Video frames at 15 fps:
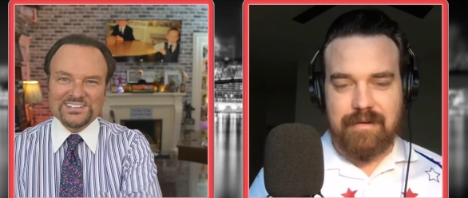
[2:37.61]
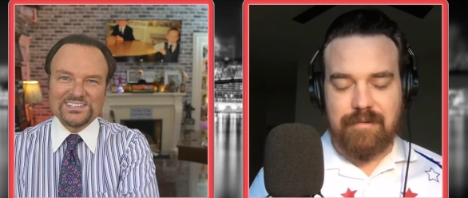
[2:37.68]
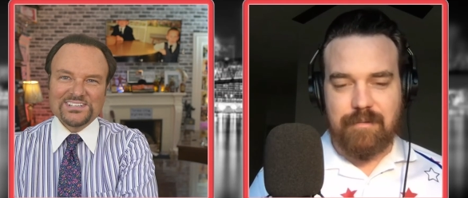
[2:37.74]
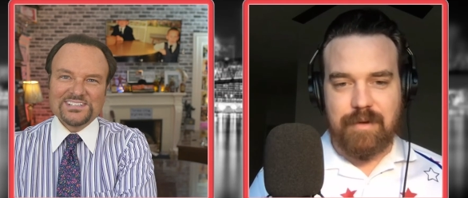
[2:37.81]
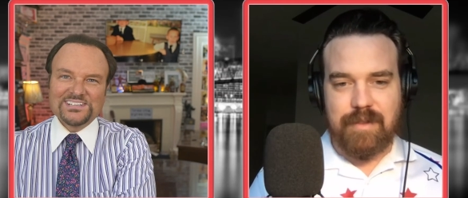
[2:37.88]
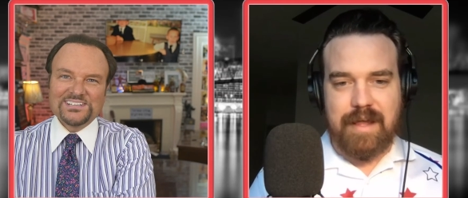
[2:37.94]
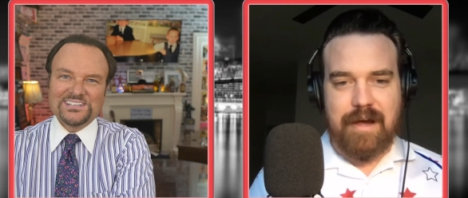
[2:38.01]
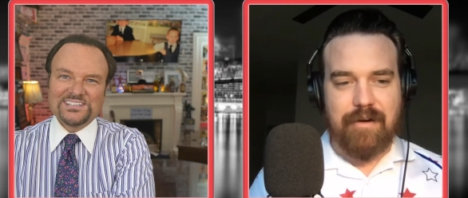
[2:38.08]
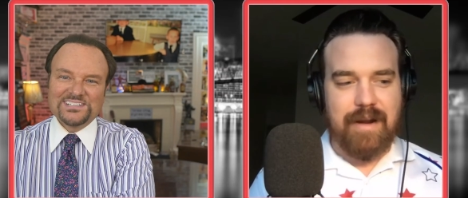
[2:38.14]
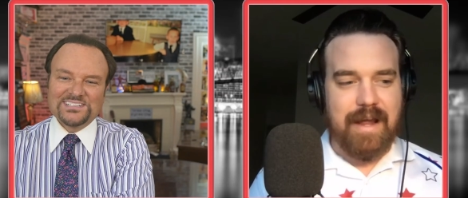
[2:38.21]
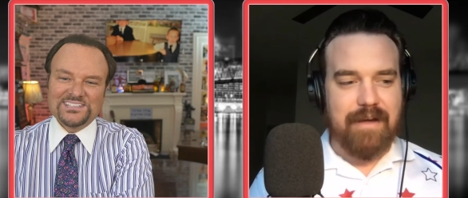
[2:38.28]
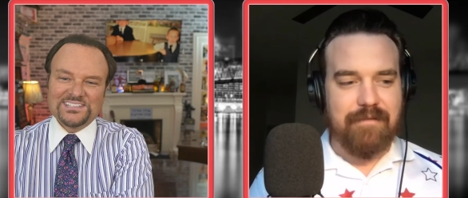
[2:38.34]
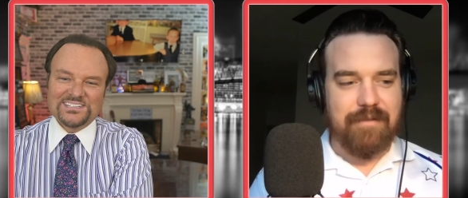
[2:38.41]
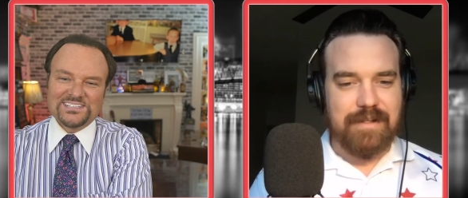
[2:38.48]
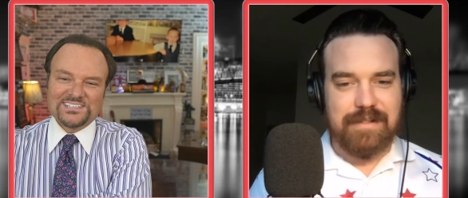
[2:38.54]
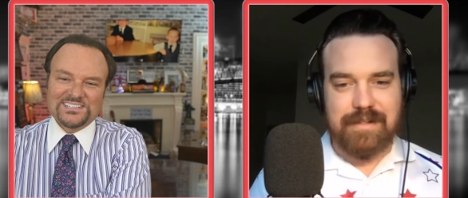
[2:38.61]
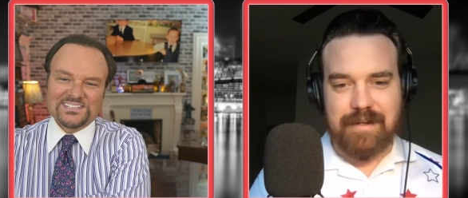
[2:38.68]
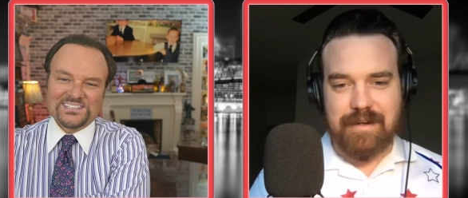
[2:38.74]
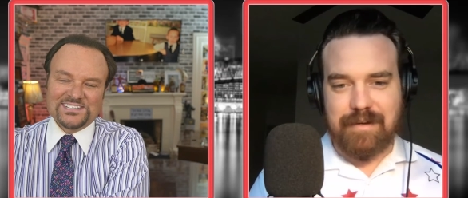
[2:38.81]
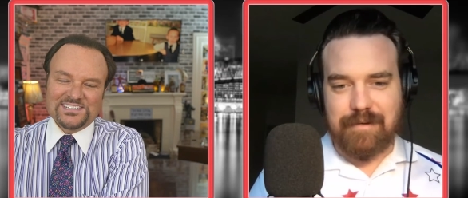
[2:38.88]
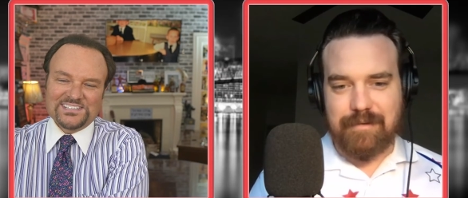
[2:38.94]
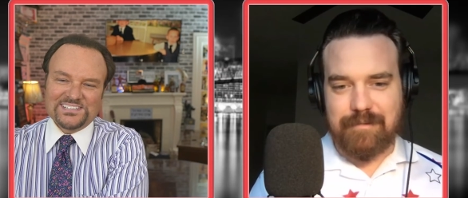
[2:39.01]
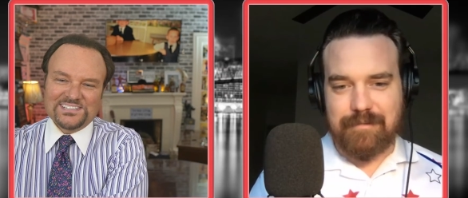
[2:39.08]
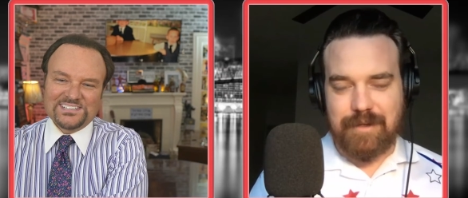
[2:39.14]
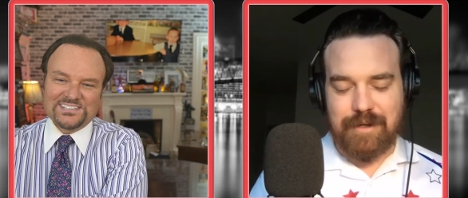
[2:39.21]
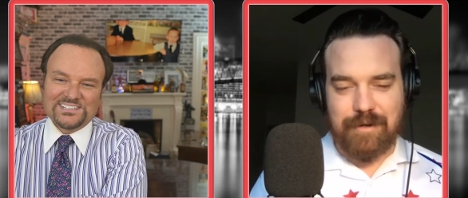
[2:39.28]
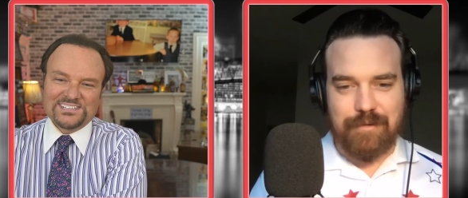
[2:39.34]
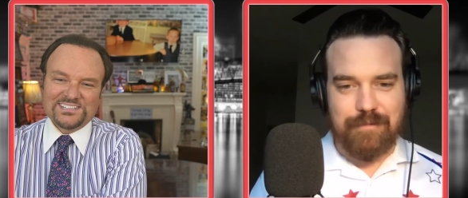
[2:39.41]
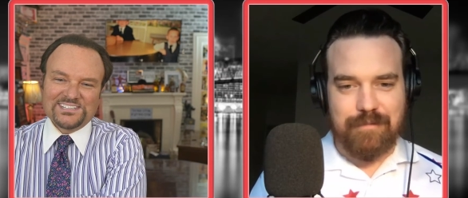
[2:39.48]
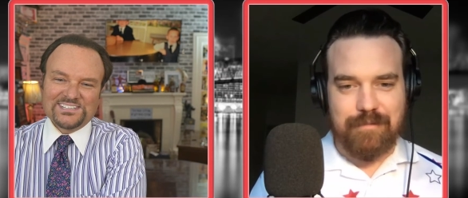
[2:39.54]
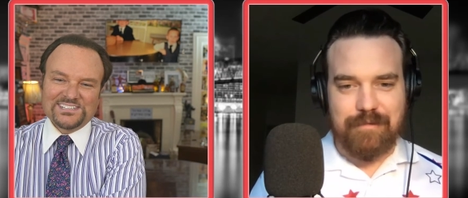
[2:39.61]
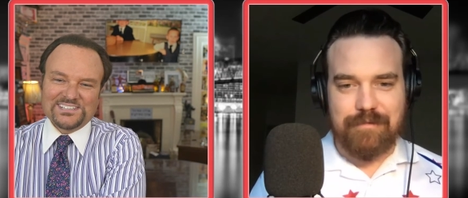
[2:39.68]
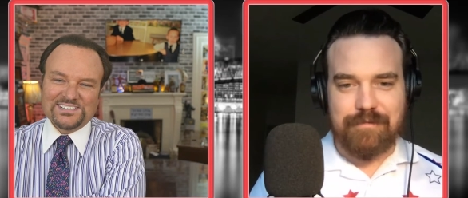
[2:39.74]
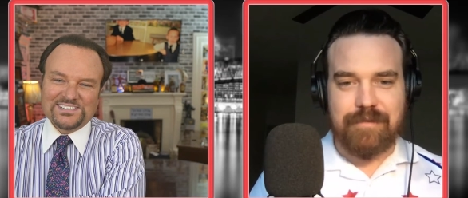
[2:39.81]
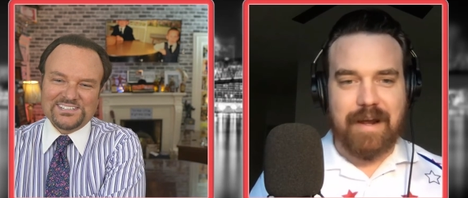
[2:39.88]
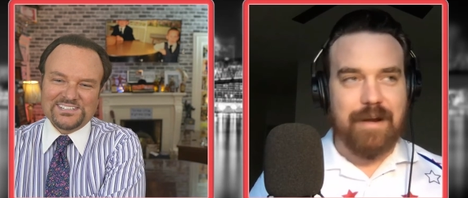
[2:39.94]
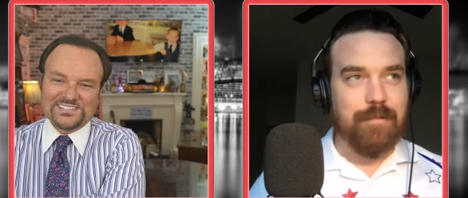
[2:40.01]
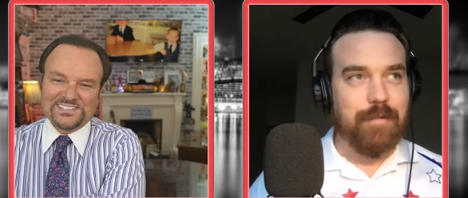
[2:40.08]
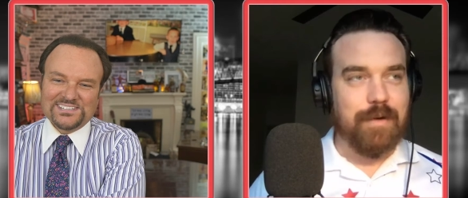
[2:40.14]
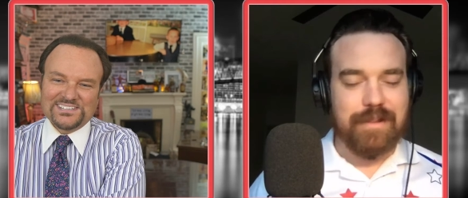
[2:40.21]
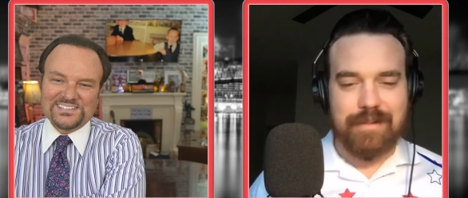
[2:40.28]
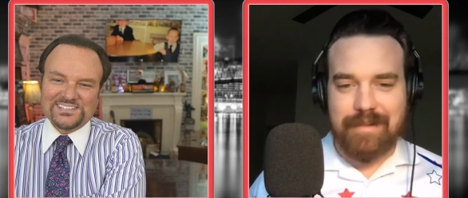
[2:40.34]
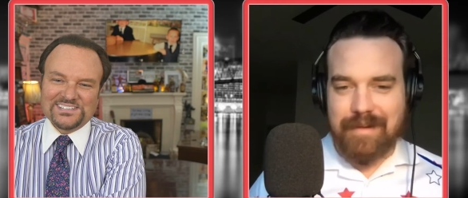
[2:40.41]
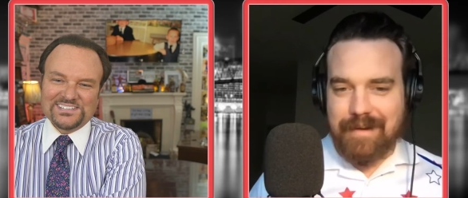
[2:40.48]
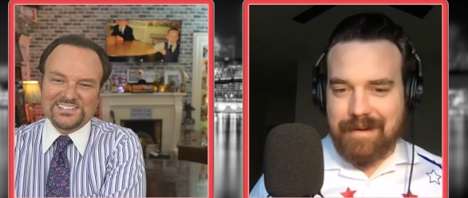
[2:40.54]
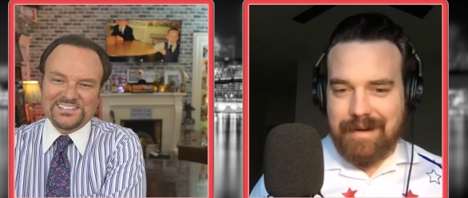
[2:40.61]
Speaker 1: without having to you know fight with